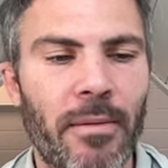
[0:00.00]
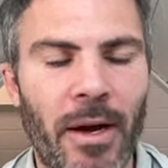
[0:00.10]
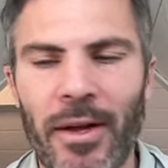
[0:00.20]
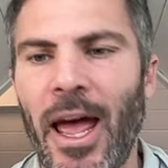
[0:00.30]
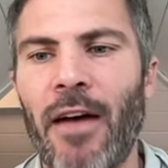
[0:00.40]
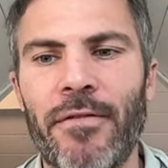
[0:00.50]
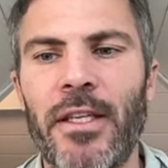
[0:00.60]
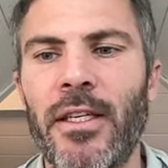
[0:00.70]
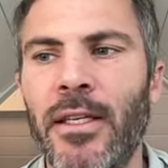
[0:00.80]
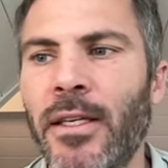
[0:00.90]
about
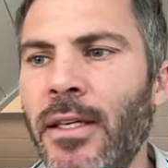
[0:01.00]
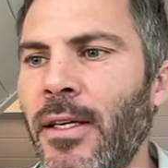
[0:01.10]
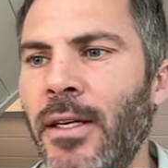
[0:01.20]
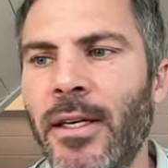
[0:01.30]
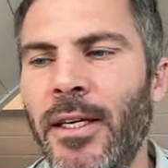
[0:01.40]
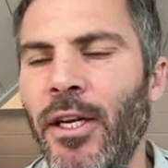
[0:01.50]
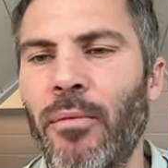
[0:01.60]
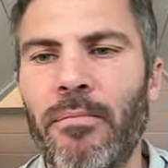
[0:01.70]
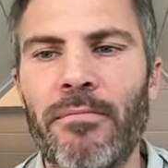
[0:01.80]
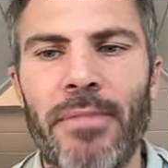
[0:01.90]
caffeine,
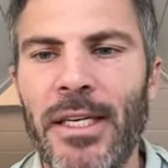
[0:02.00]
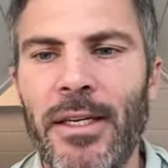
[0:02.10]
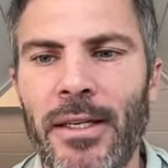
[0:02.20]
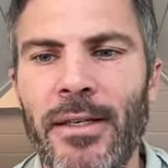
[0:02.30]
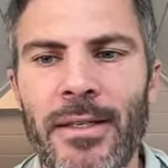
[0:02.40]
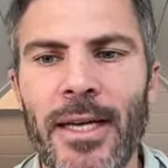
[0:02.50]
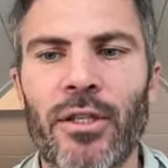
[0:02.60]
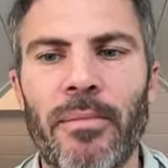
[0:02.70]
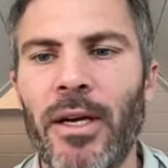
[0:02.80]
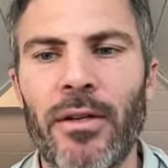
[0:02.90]
being
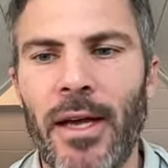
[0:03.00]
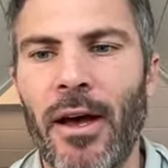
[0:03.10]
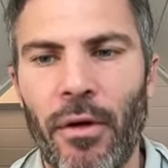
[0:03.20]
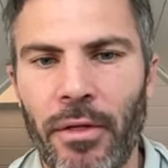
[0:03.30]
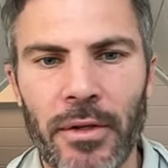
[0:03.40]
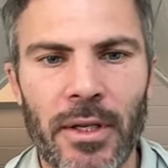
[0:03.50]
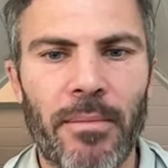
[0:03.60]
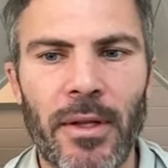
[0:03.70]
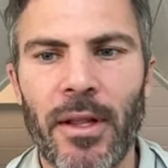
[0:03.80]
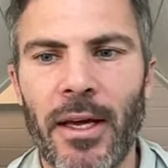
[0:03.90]
detrimental to health or
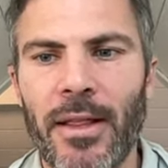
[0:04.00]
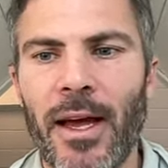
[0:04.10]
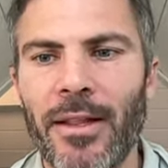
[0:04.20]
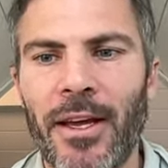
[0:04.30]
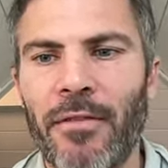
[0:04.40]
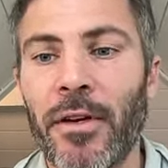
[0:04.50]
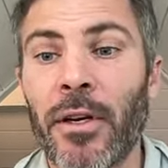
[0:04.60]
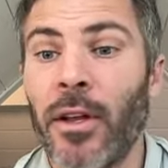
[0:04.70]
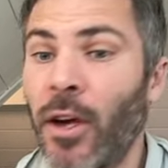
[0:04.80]
something like that. Like if you're in the